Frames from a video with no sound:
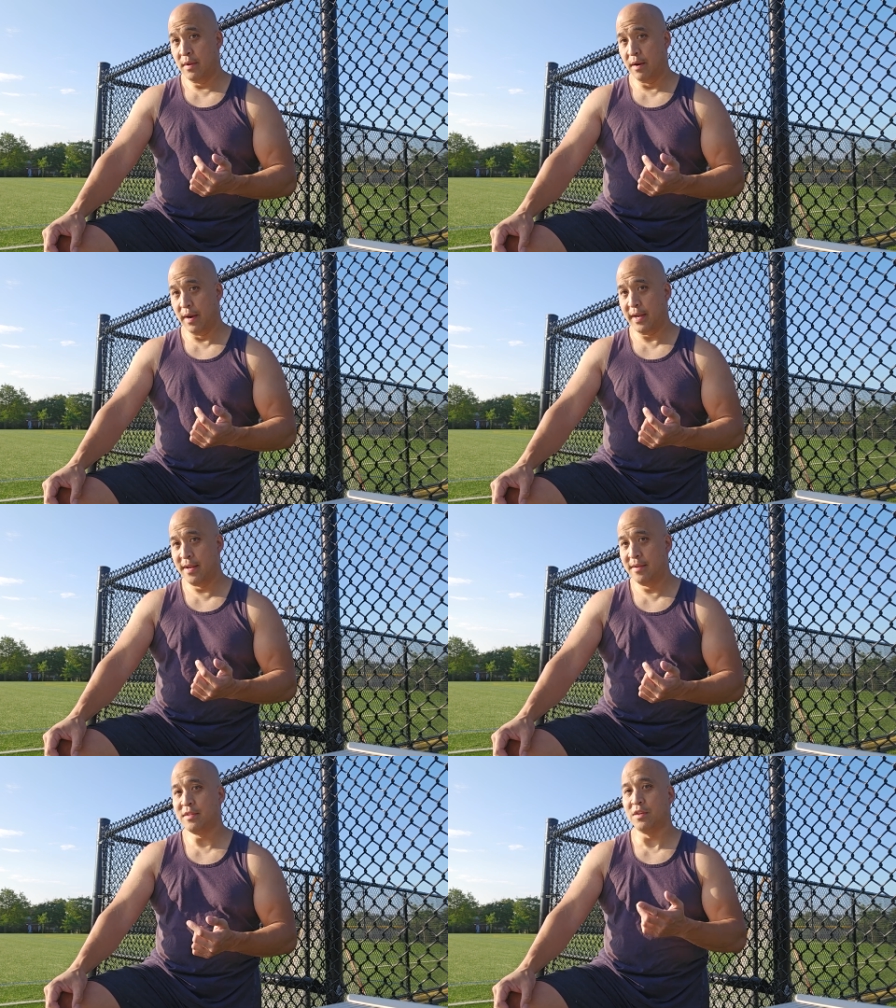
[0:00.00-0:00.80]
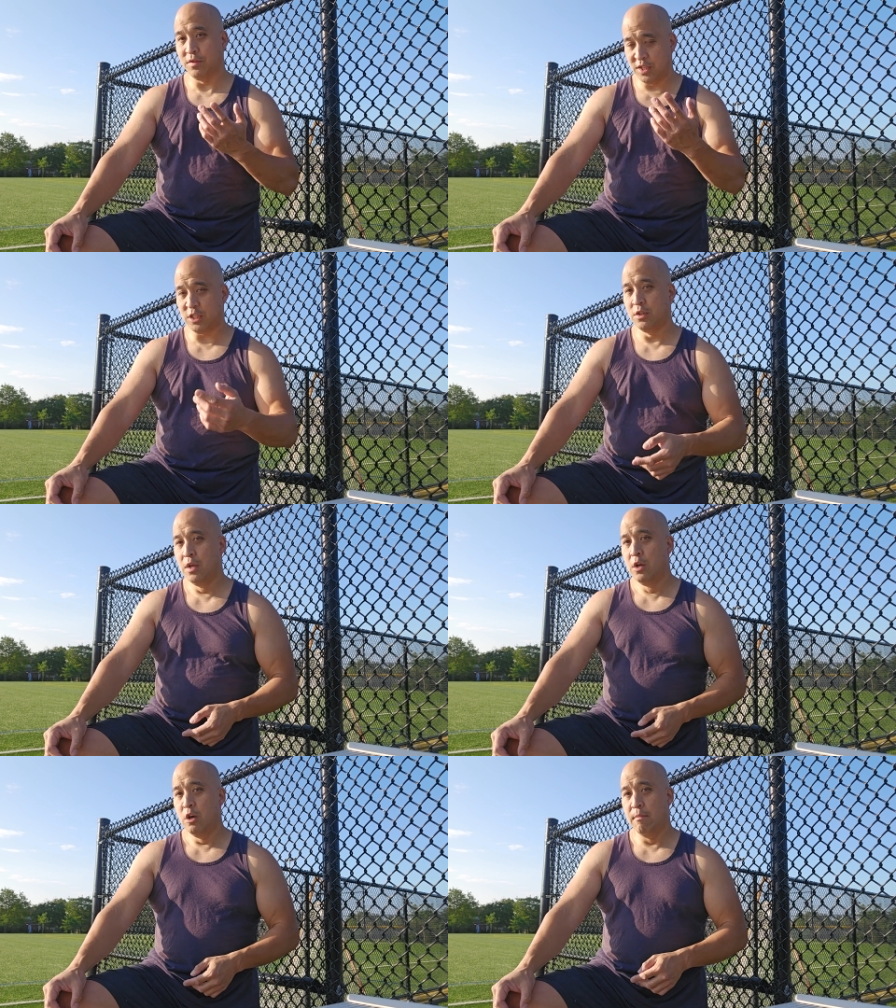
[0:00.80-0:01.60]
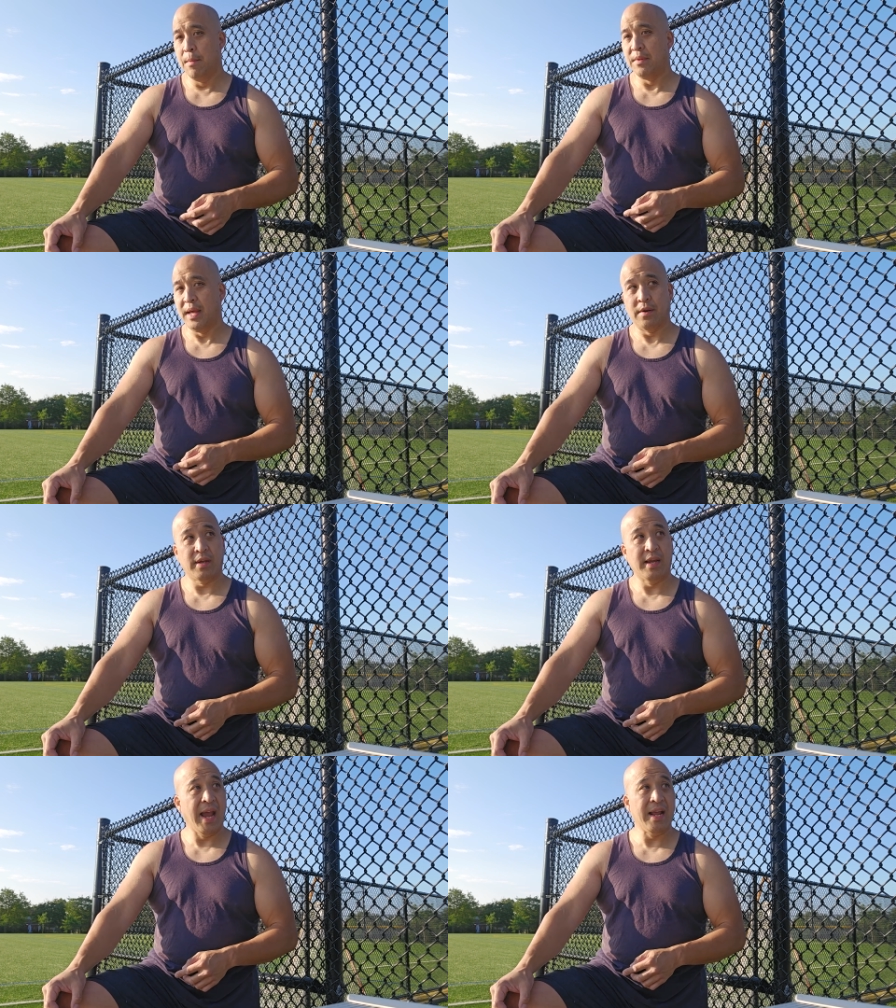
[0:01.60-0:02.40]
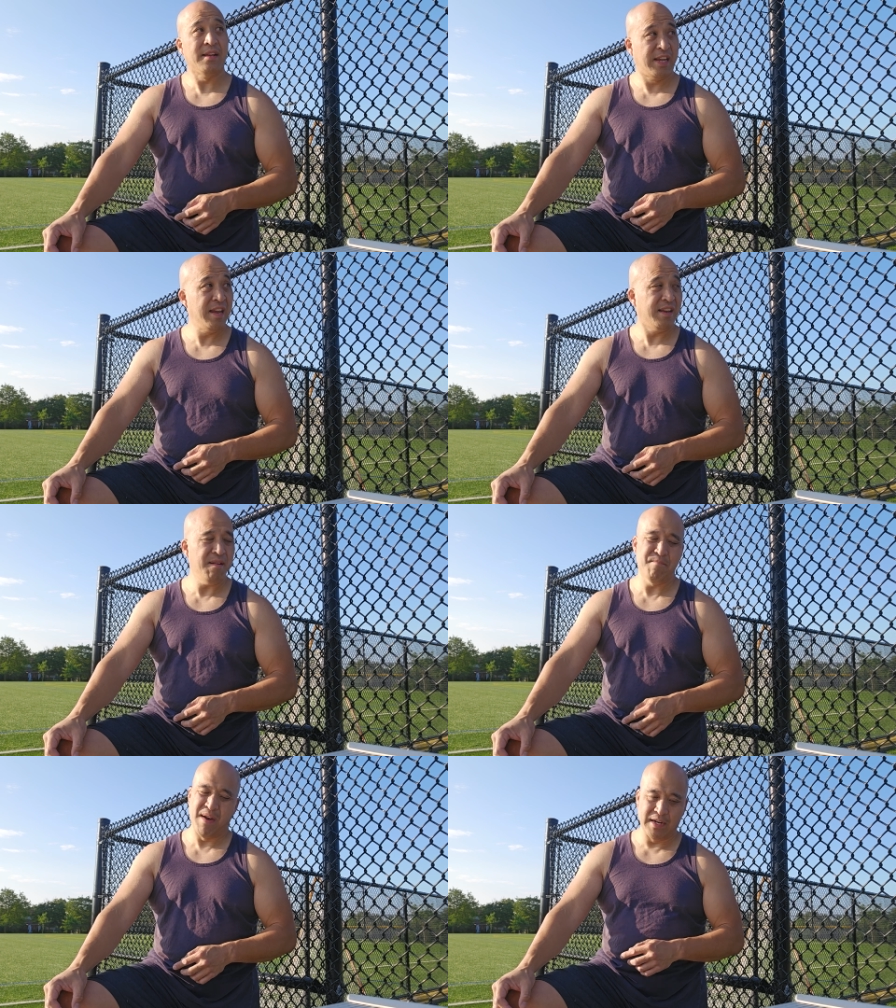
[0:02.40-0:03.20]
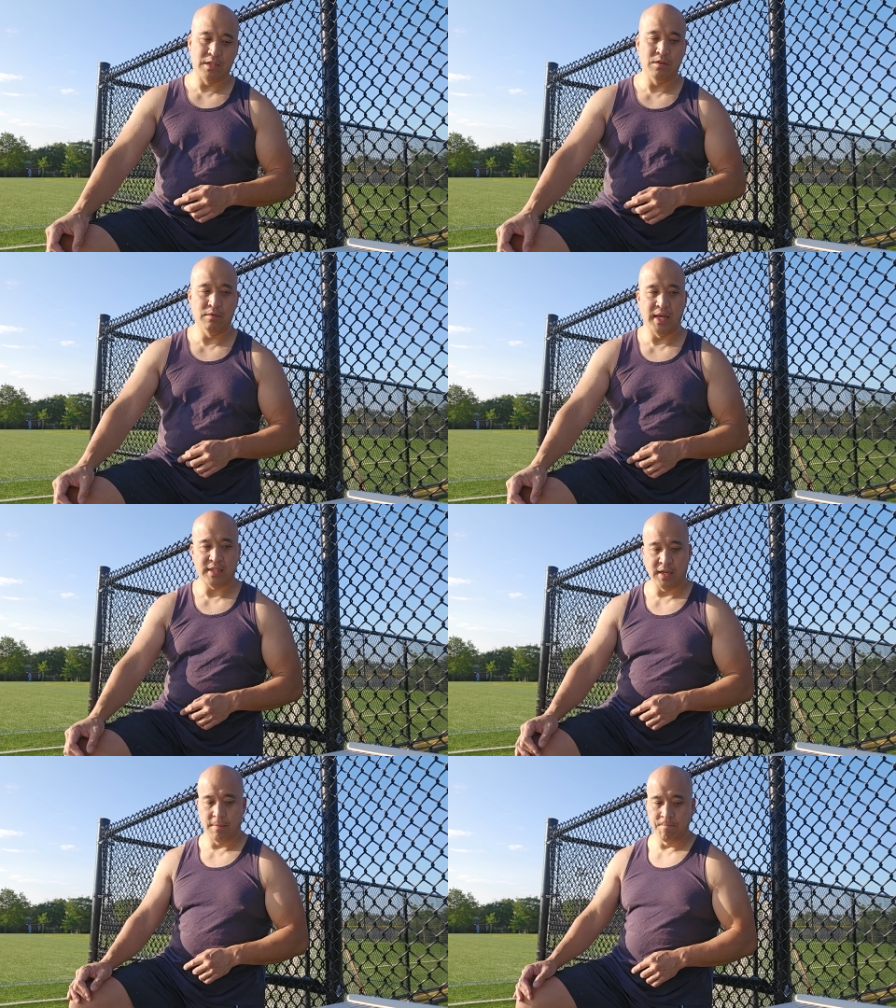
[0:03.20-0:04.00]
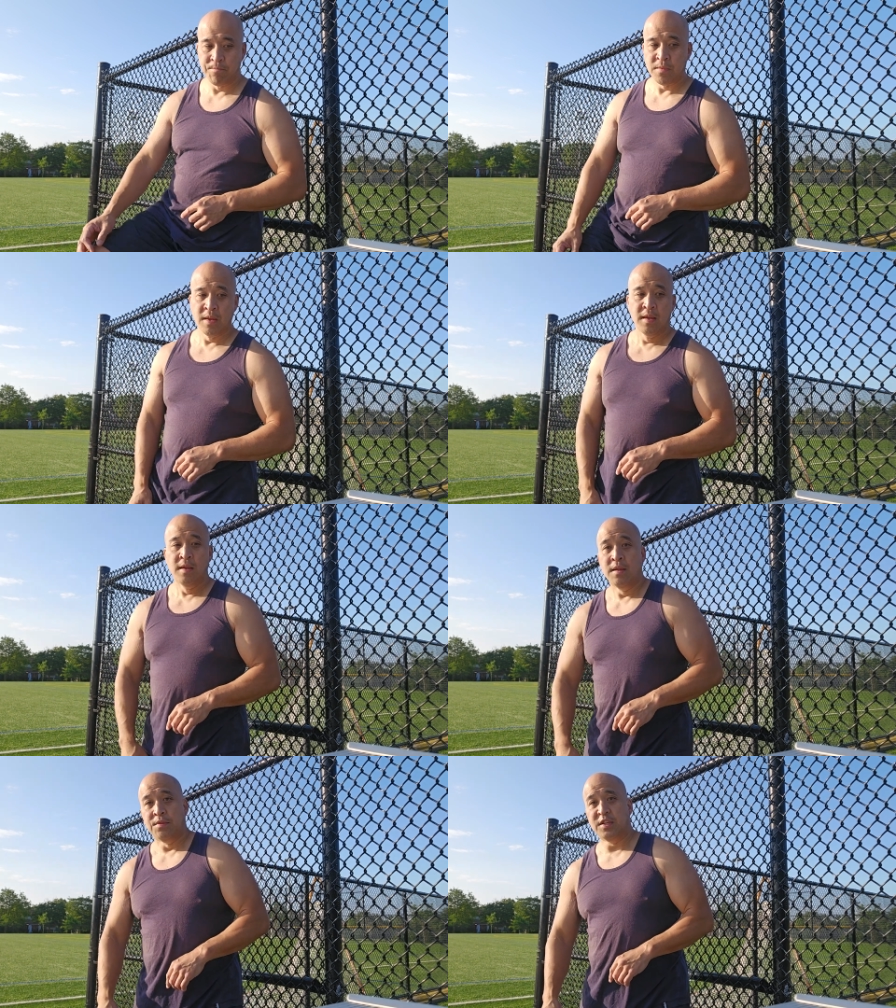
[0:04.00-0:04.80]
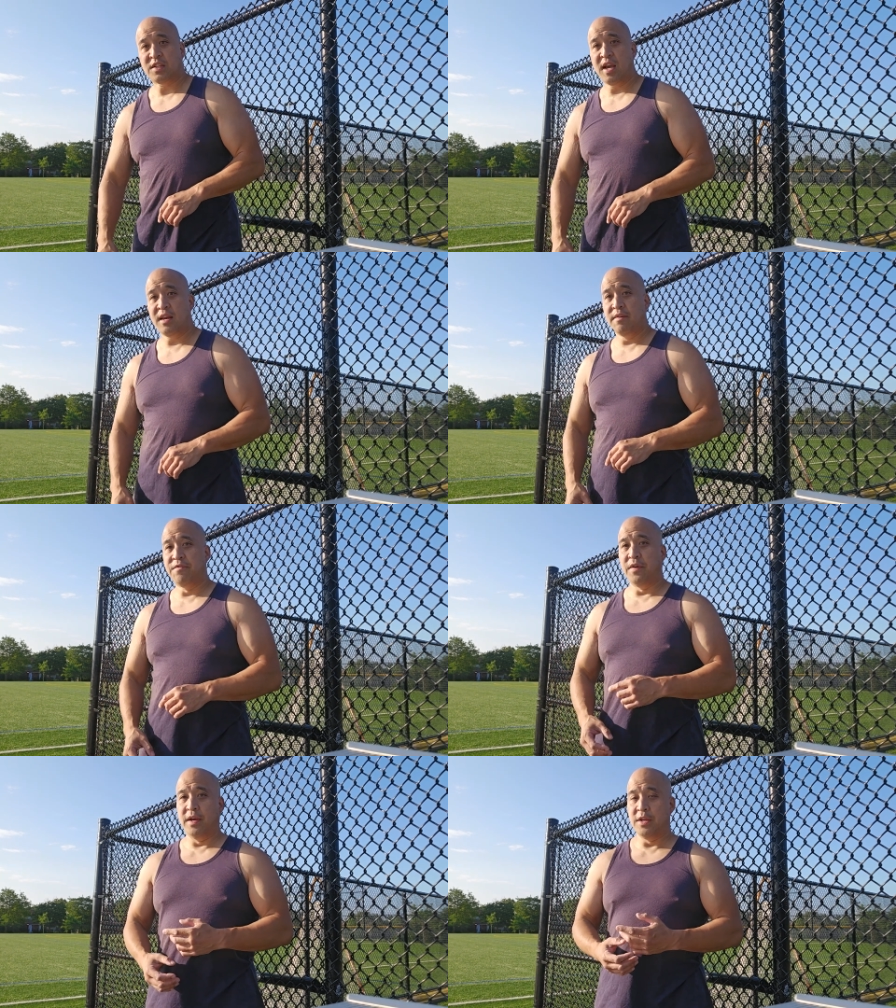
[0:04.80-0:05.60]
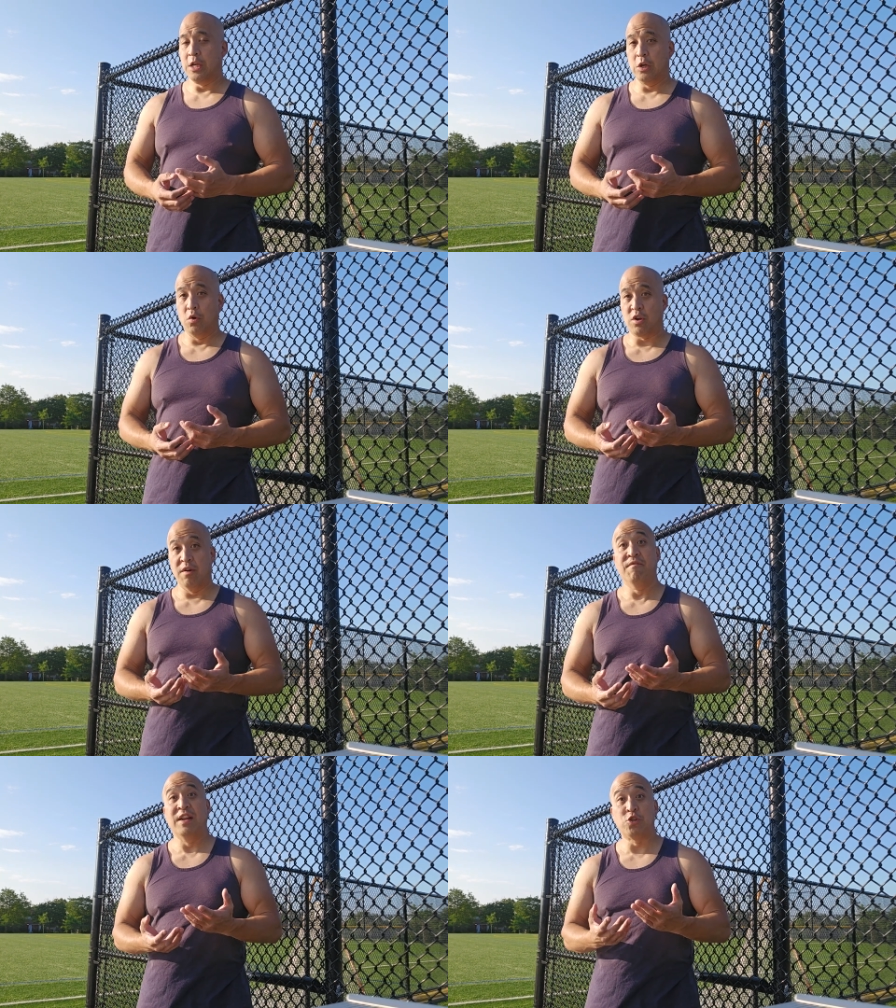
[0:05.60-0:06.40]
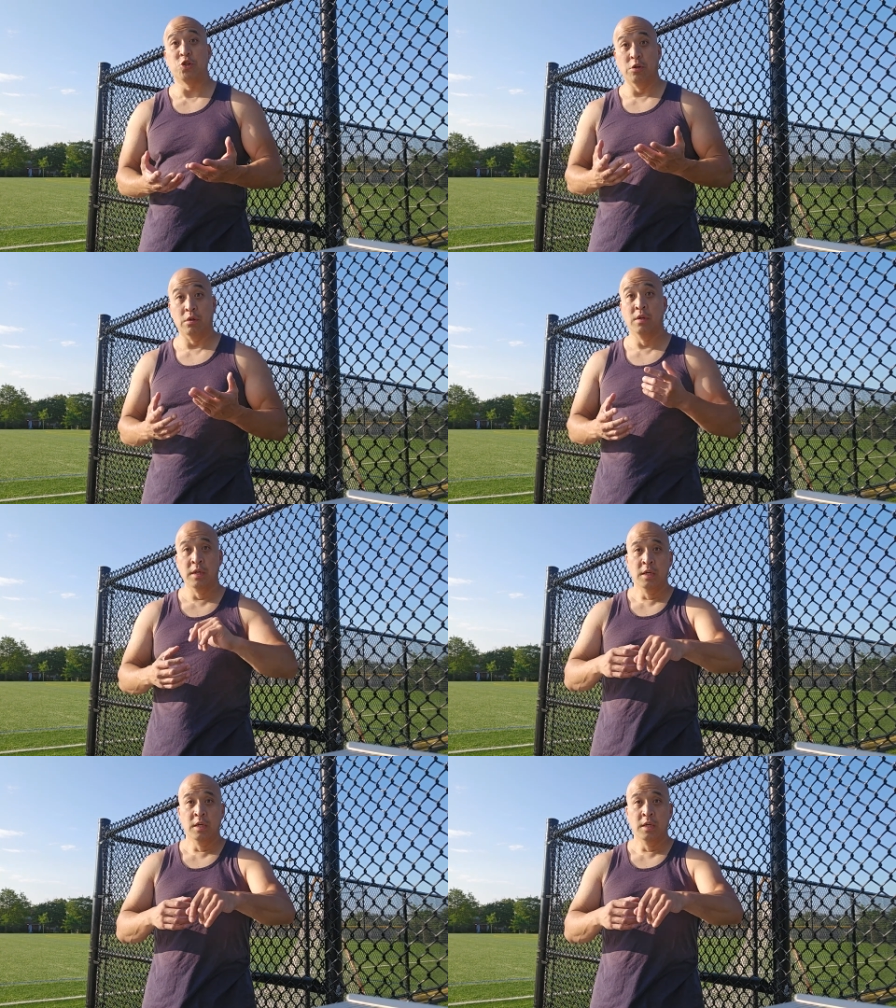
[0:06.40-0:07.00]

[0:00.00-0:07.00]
All right, so just remember that. Okay, and keep in mind too that this kind of you know, conventional